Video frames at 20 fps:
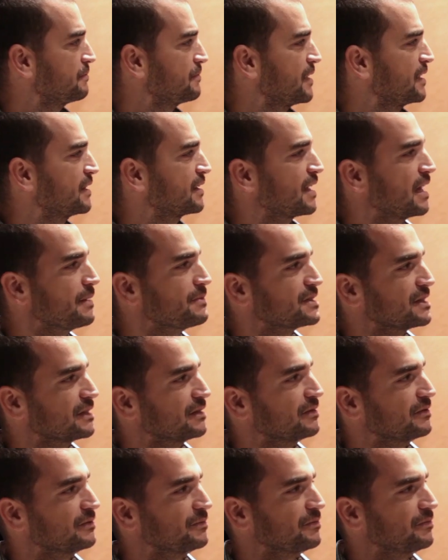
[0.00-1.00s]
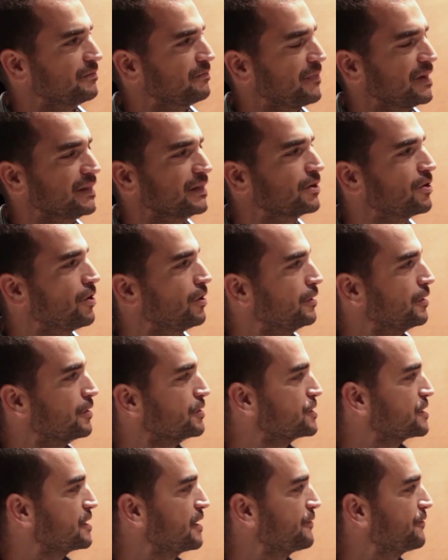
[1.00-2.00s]
It comes in many
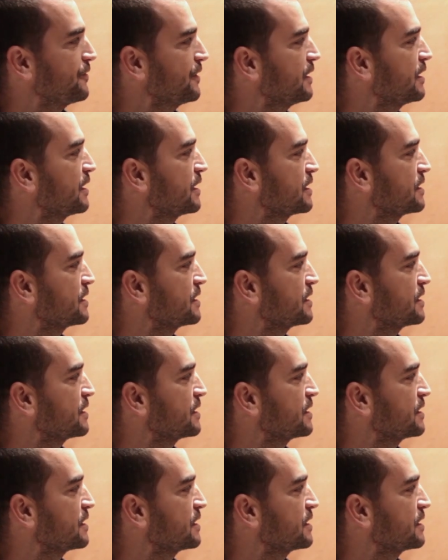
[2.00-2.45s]
colors. The filler